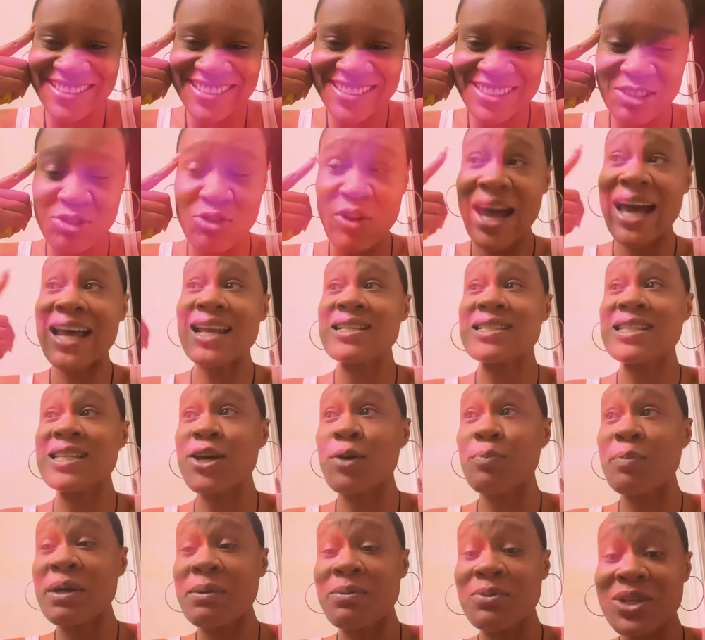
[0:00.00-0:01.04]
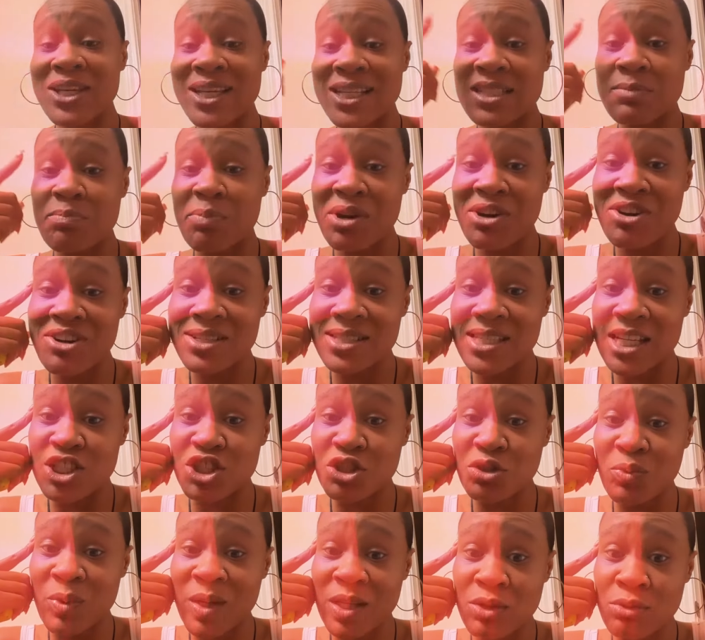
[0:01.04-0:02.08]
You got to tell people the experience that
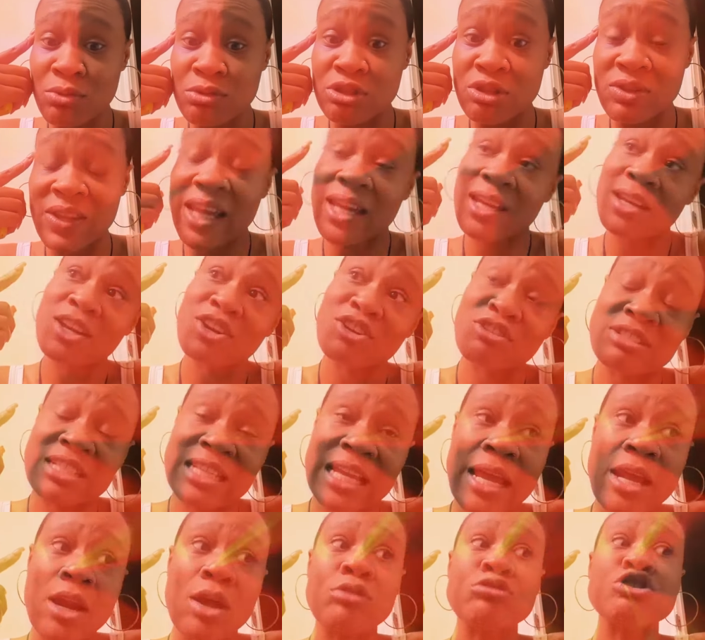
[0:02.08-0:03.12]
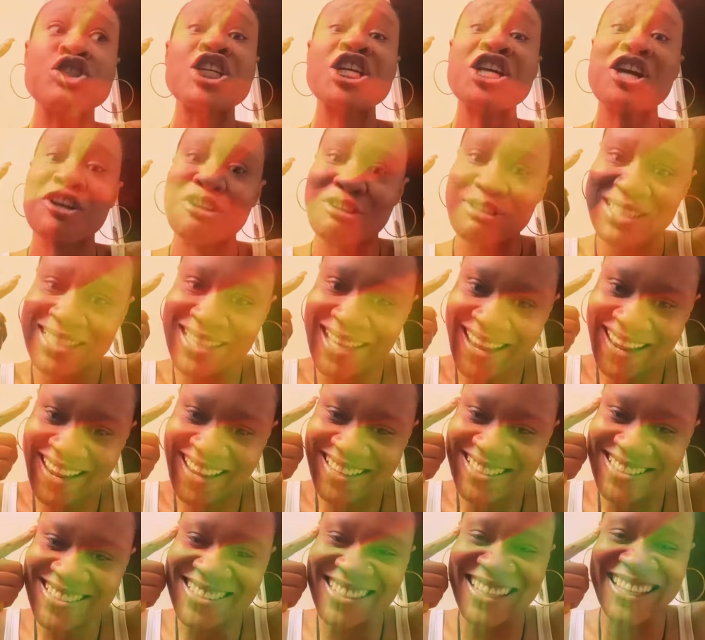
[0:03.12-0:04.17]
you went through so they can understand. Oh, she
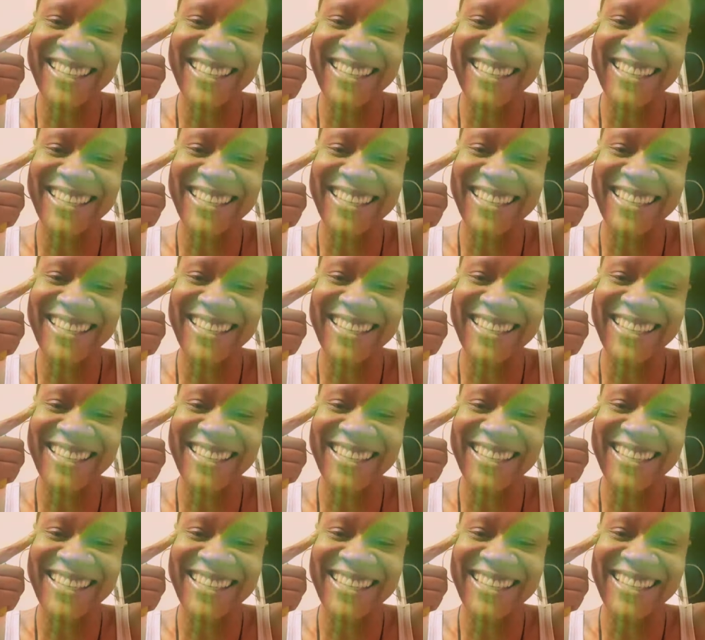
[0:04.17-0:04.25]
understands.